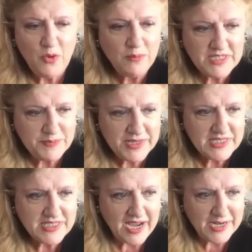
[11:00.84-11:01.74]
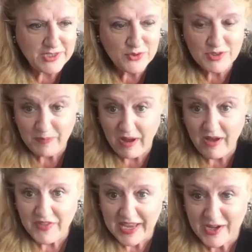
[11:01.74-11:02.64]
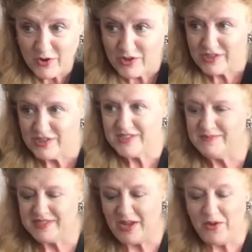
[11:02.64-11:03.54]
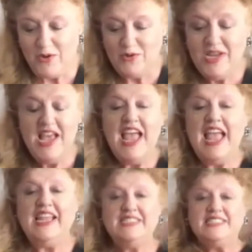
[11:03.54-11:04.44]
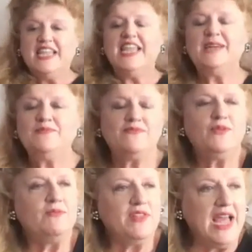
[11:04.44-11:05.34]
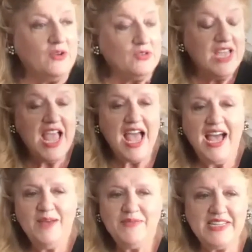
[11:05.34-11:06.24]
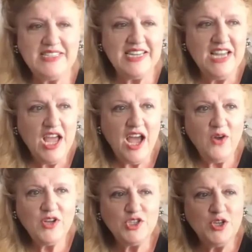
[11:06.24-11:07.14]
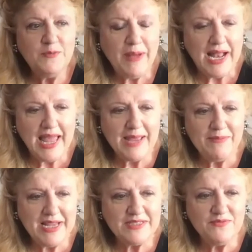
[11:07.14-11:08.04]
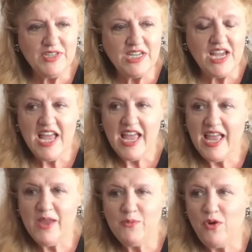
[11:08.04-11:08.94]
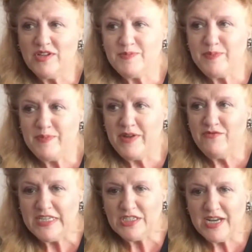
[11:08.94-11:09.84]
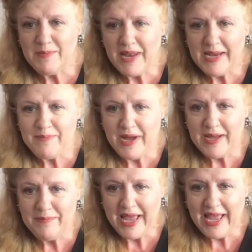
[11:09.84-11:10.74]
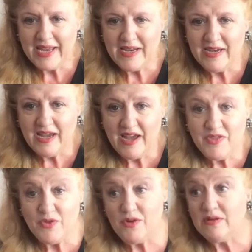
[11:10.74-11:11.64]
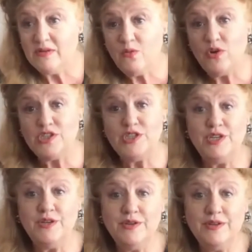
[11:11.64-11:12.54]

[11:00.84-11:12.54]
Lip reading: me to be the Diana Dawes part. Thank God, because I'm so old. Is the well, not that old. They said, "Oh, could you play Madam Rita?" It was originally played by a man. I thought, what's new?